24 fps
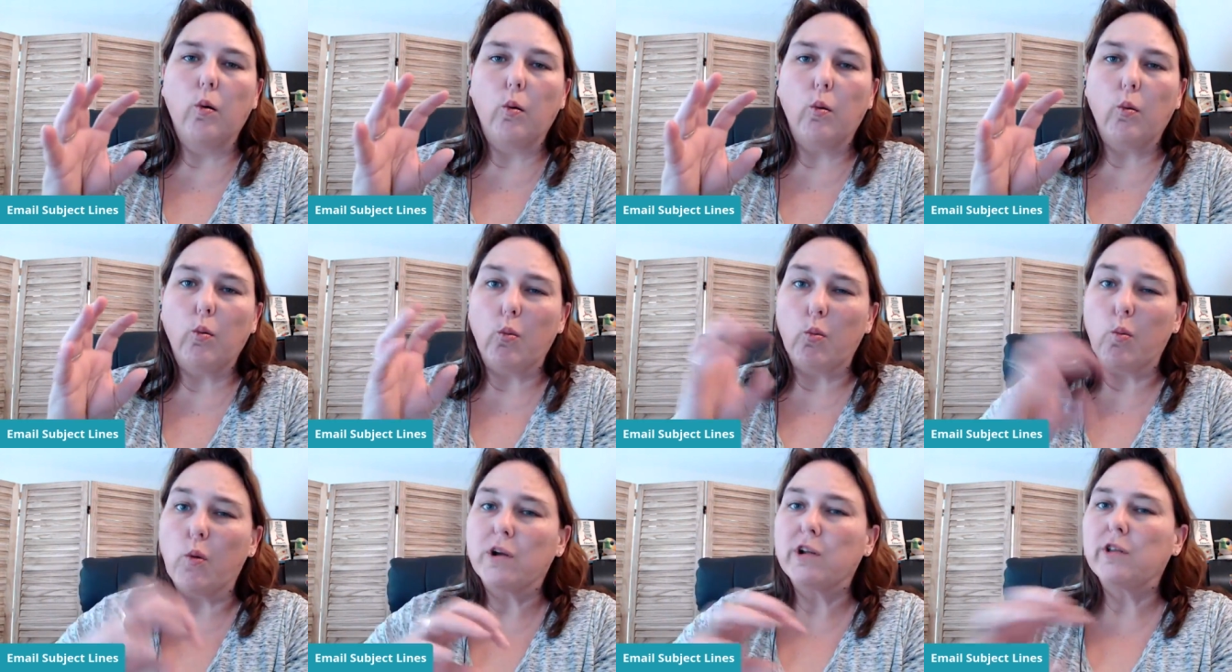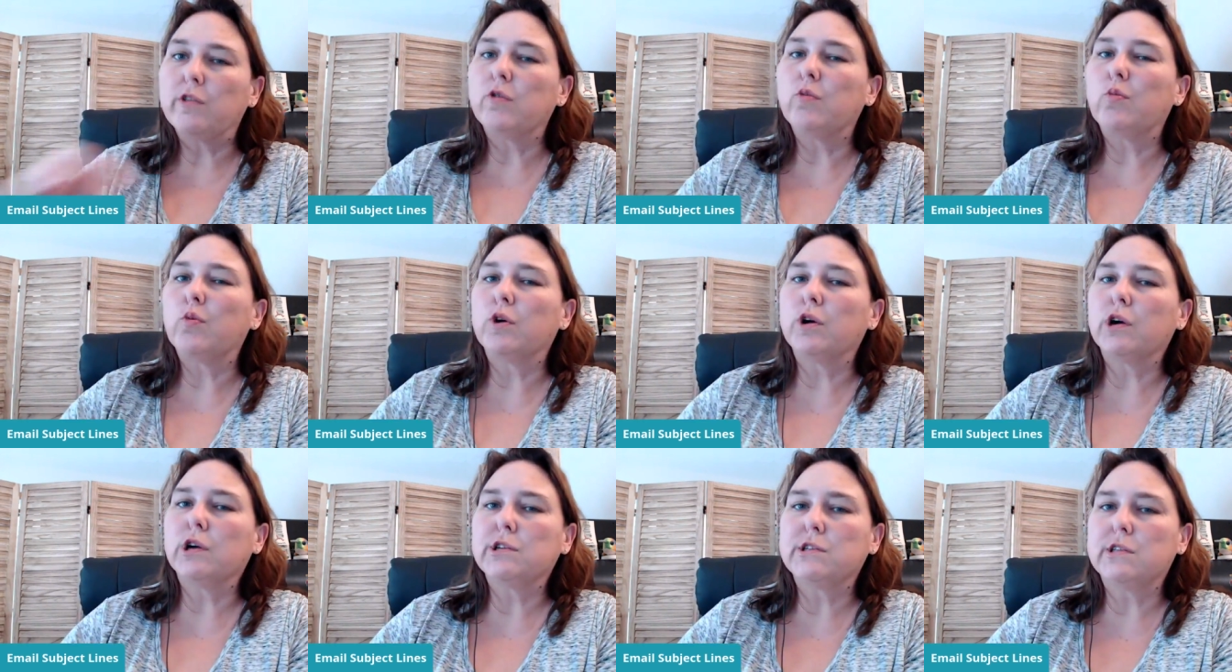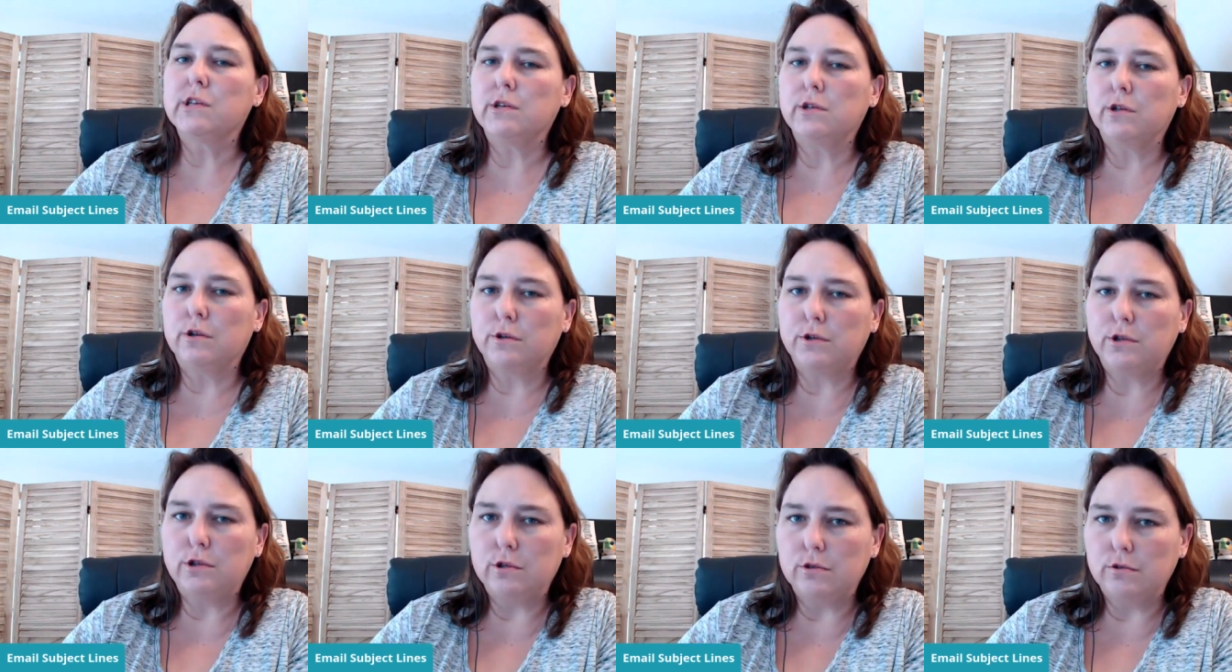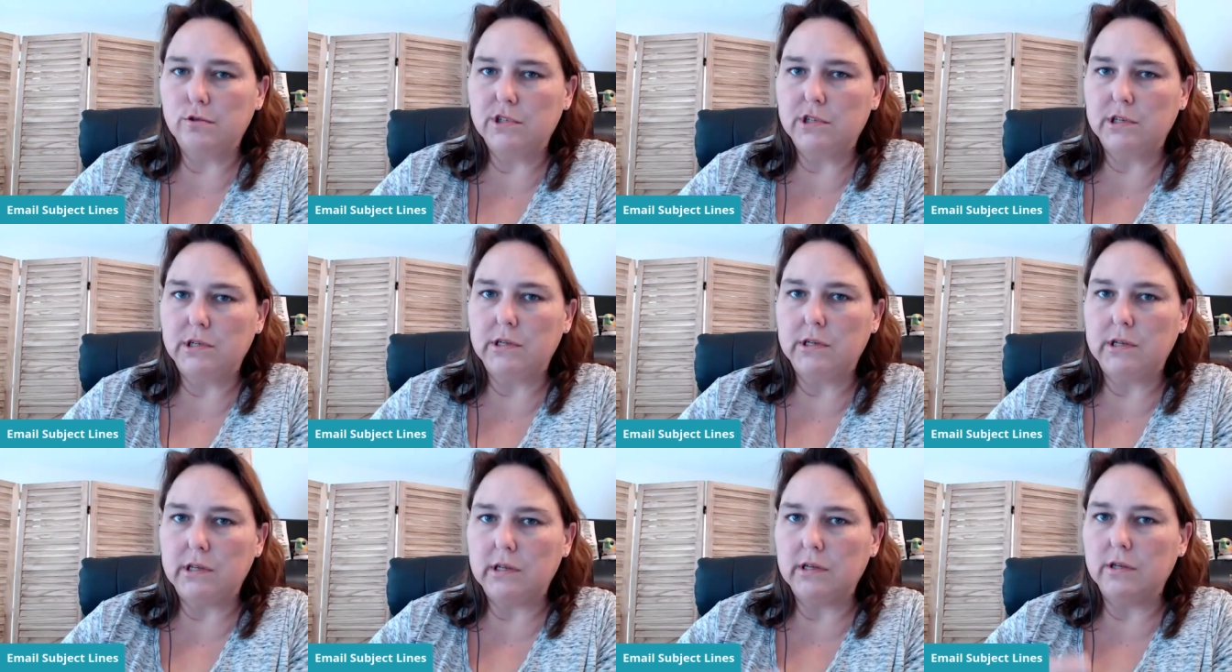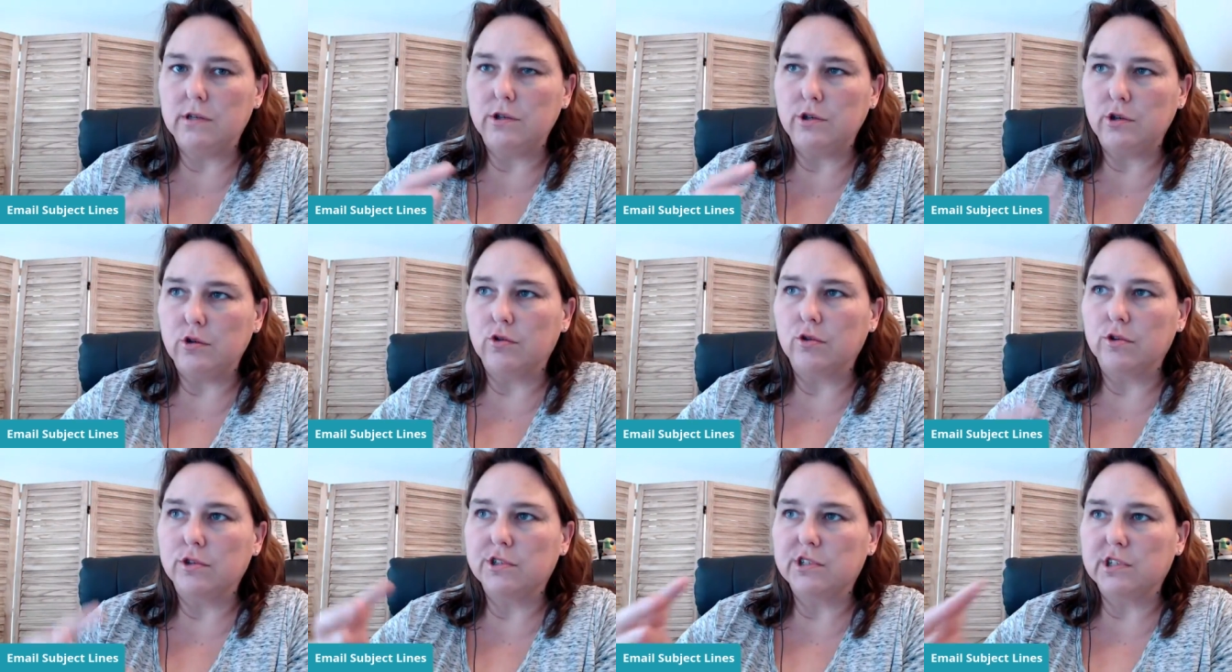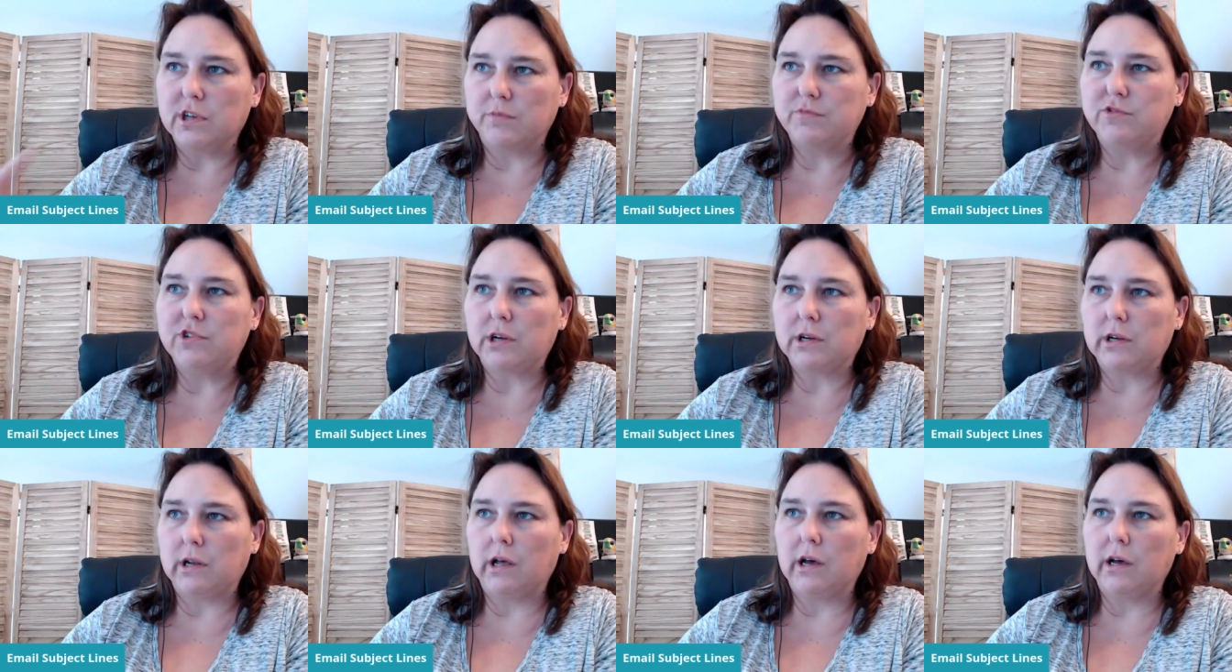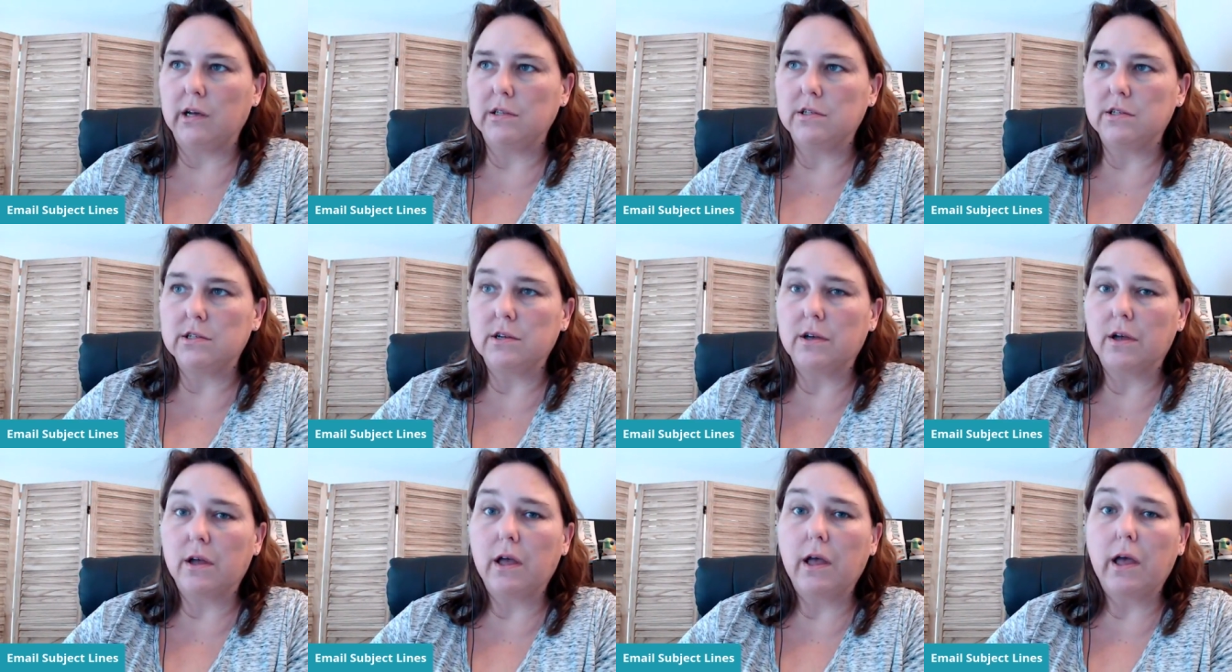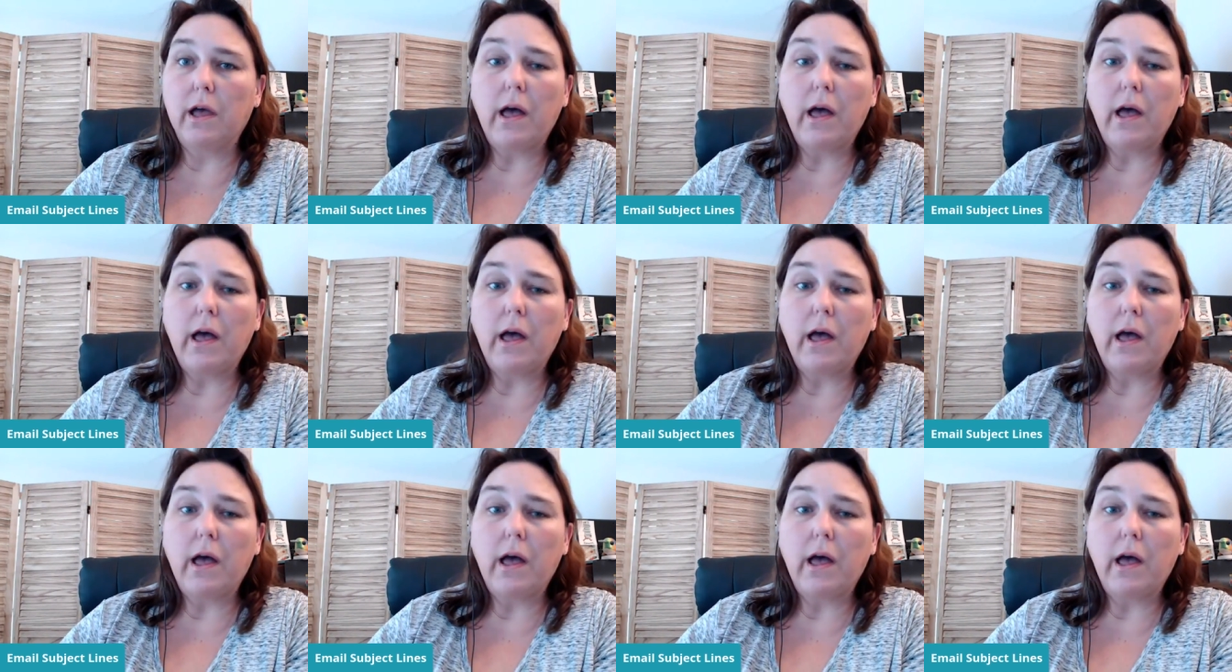What are the words that you're using in your subject lines?